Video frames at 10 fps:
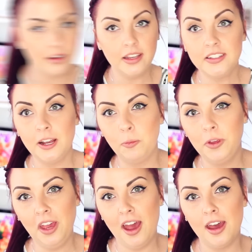Next up
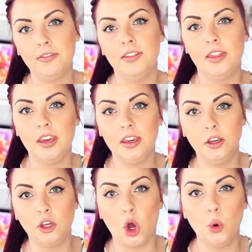we have
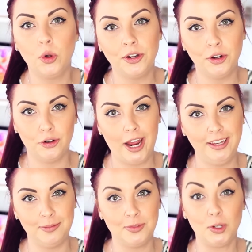the Golden
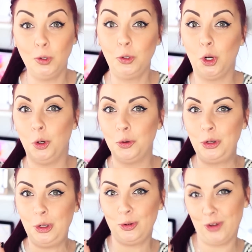Grahams, or
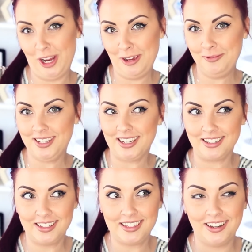Golden Grahams as
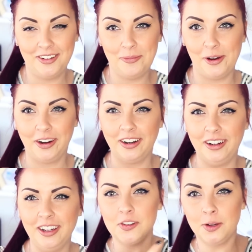it's said in
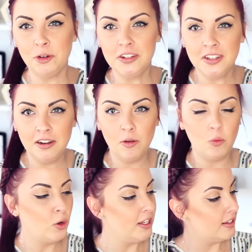America. For some
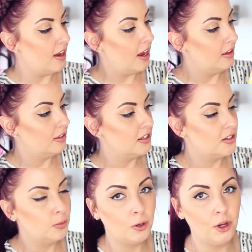reason we say
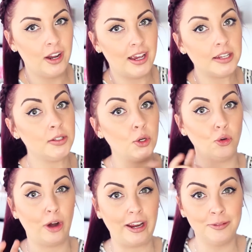this word as
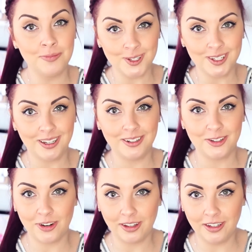Grahams in
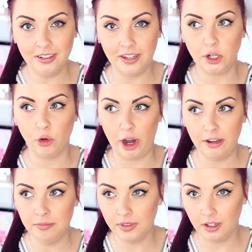Australia, like
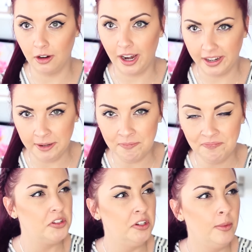Graham, the guy name.
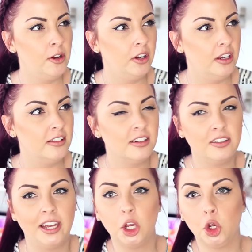Whereas in America, isn't it
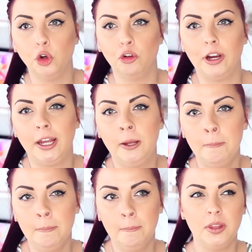like
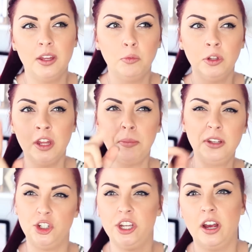Graham? But then wouldn't that
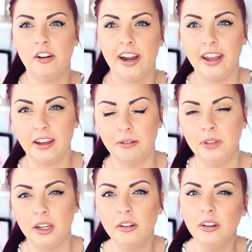be G-R-A-M?
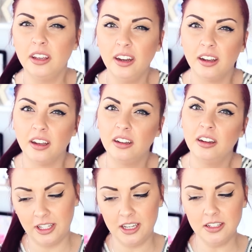Like, I don't get it.
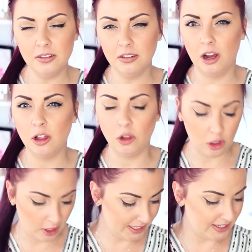These look a
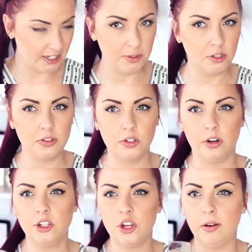lot like Cinnamon Toast
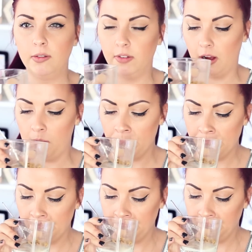Crunch, however,
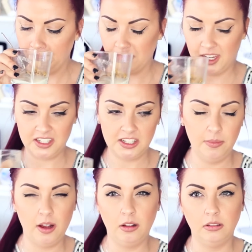they
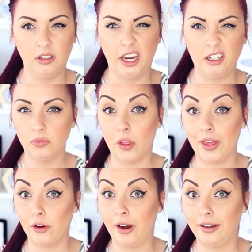smell like not
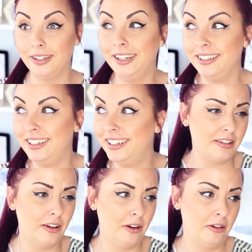that great.
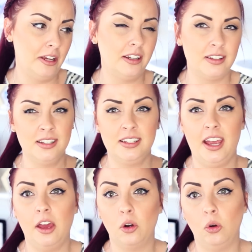So it doesn't
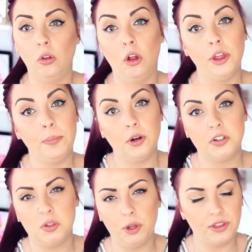say at all on the
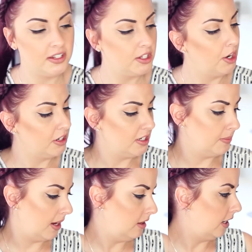box what these are going to
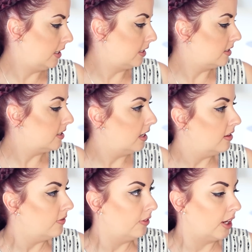be. Like, it doesn't say
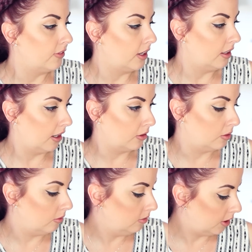the flavour at
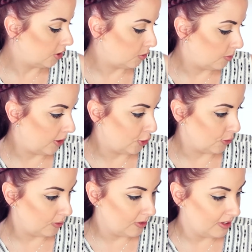all. I just want to make
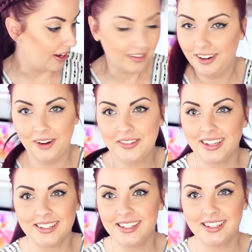sure. Yeah, no, it
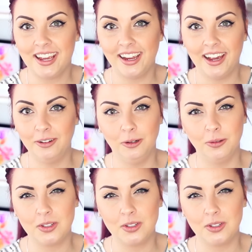doesn't say at all.